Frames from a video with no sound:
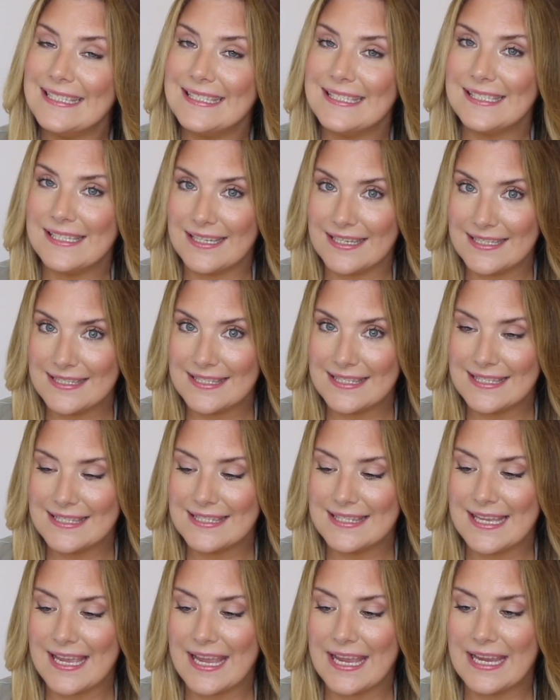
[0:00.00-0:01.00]
it does
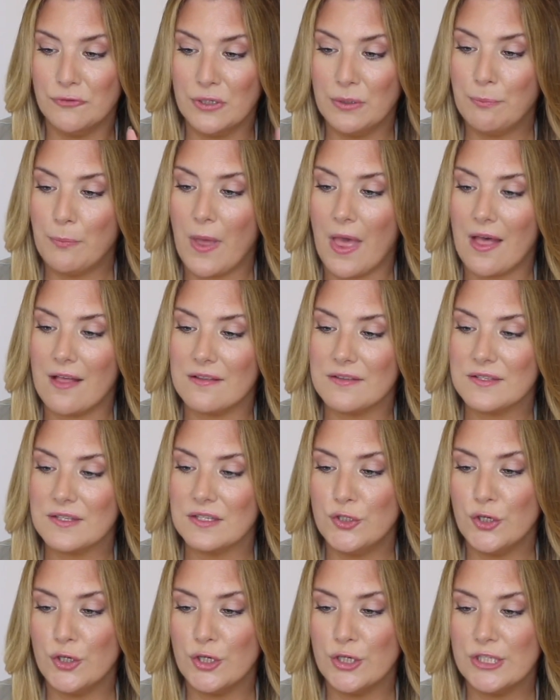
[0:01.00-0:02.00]
say
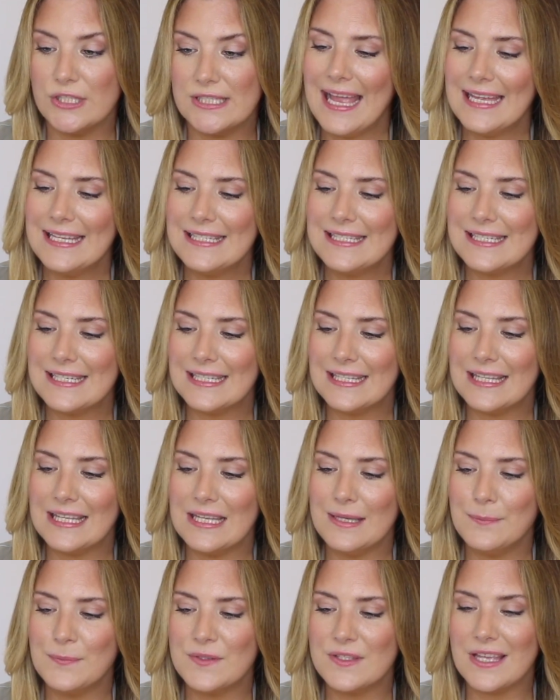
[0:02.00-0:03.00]
repels dirt and
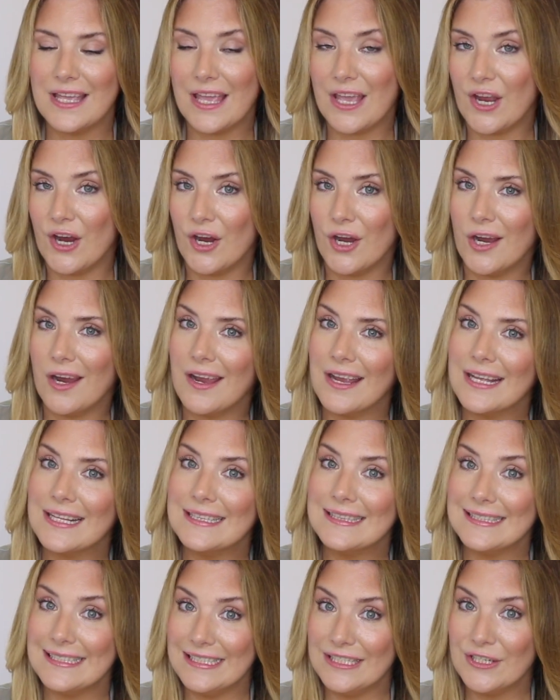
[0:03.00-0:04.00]
keeps hair
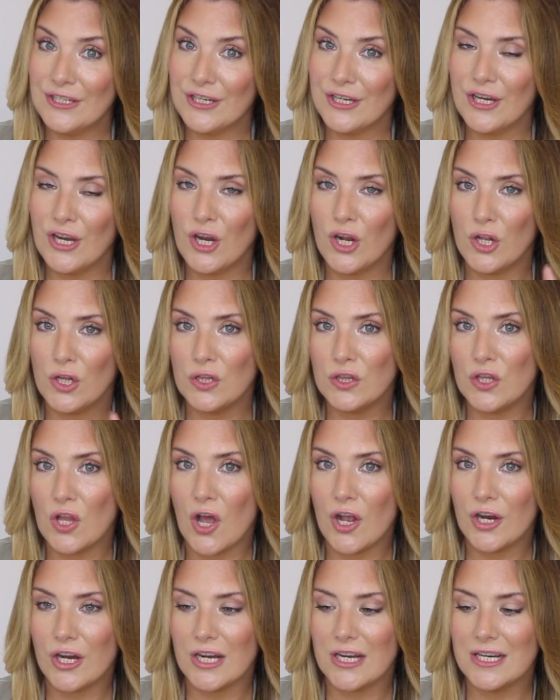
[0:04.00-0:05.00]
cleaner
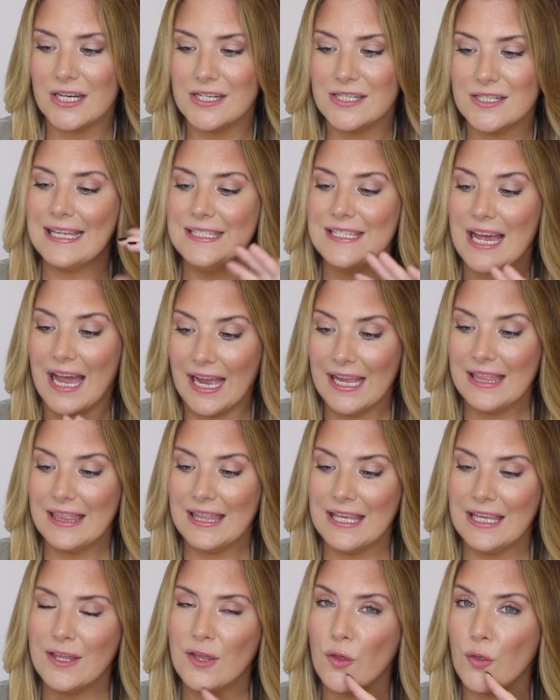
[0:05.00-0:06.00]
longer, and I
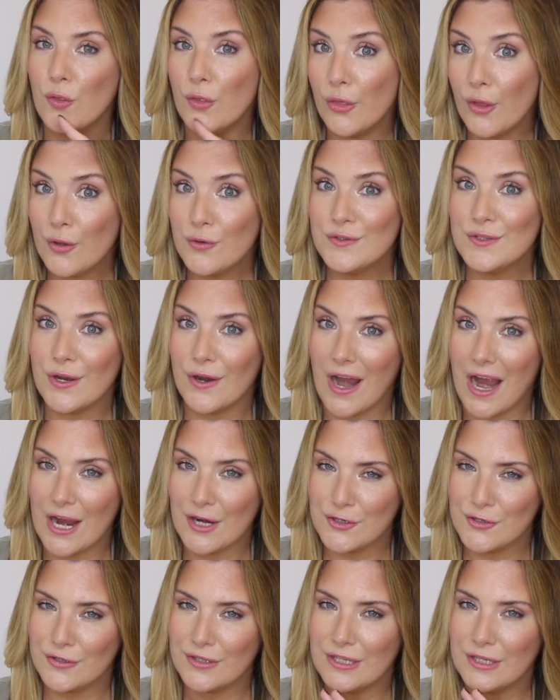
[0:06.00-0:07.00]
think those are
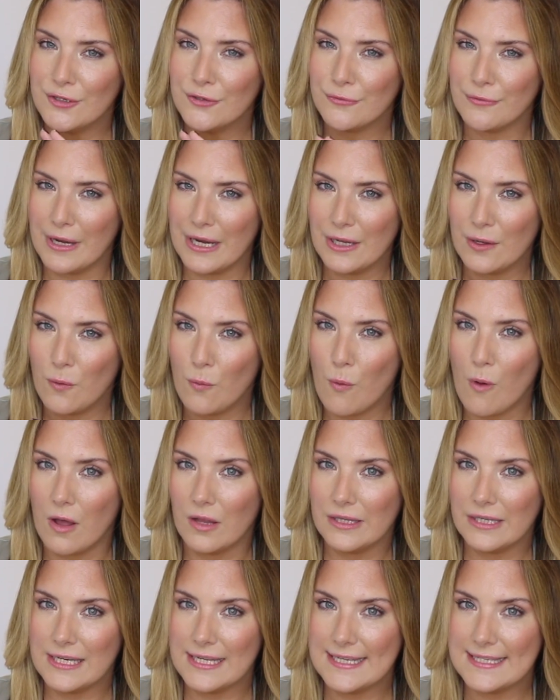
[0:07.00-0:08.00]
actually great
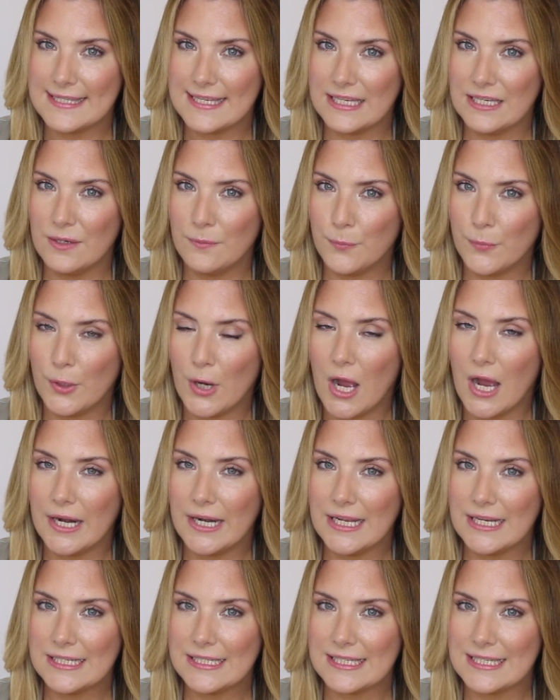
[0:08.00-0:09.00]
qualities in a
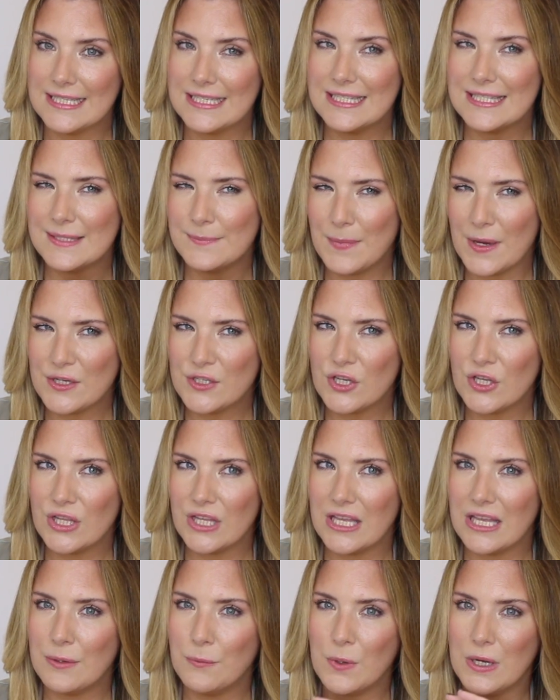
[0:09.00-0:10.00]
product,
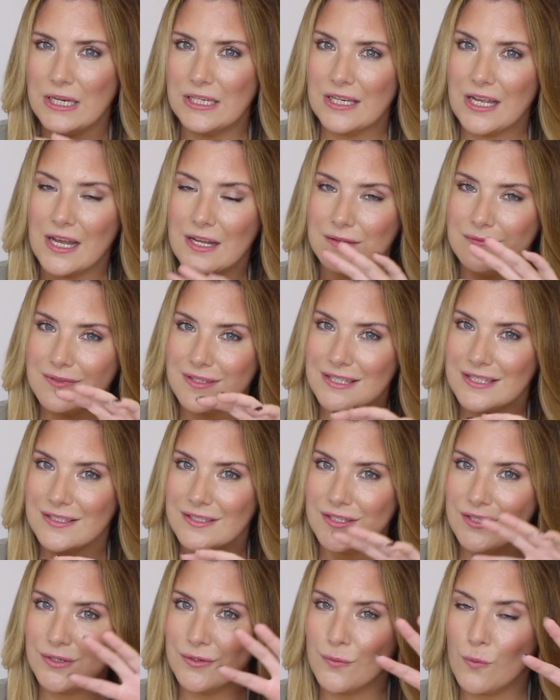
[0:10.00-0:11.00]
especially when it comes
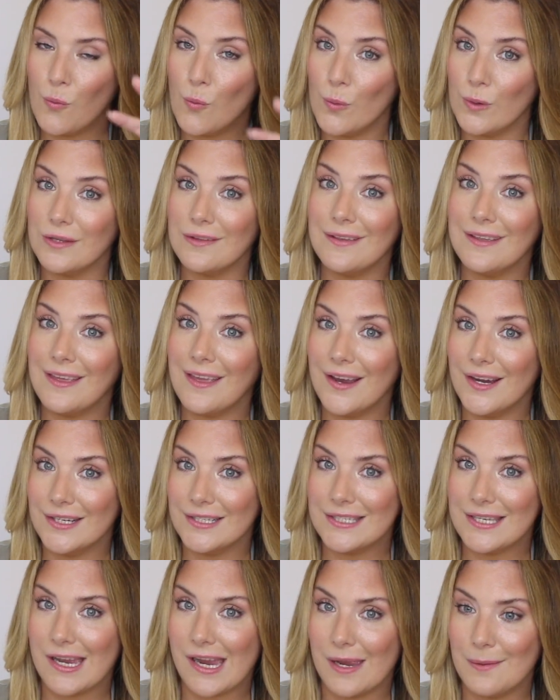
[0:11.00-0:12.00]
to oily
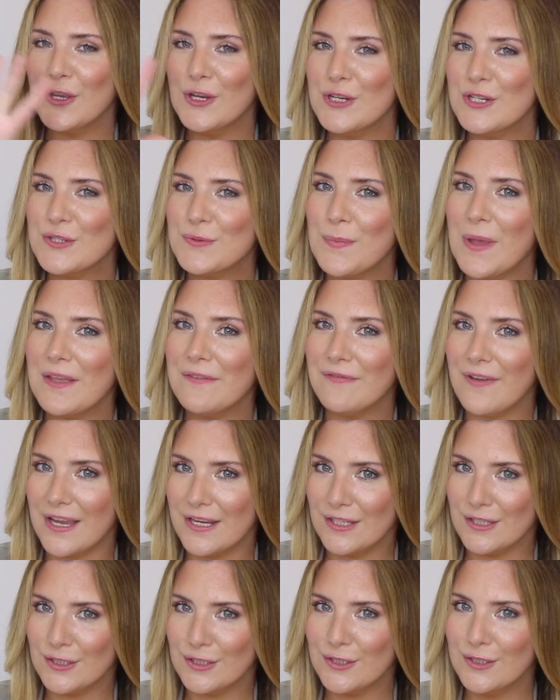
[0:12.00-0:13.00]
hair type. Here's my
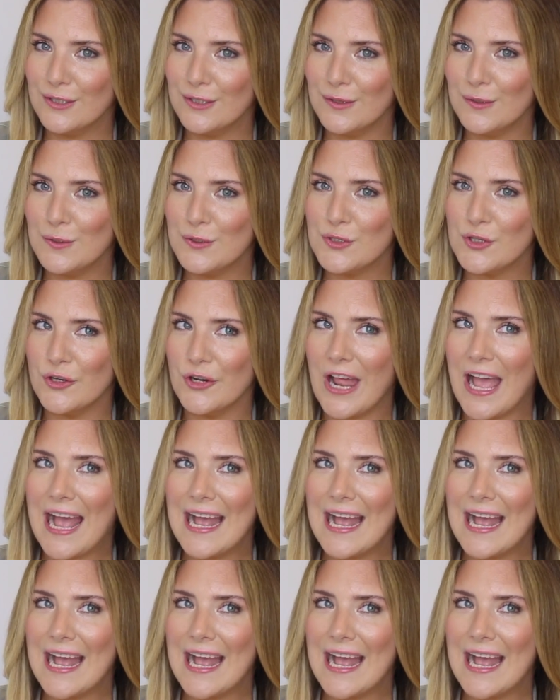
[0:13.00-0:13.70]
final conclusion.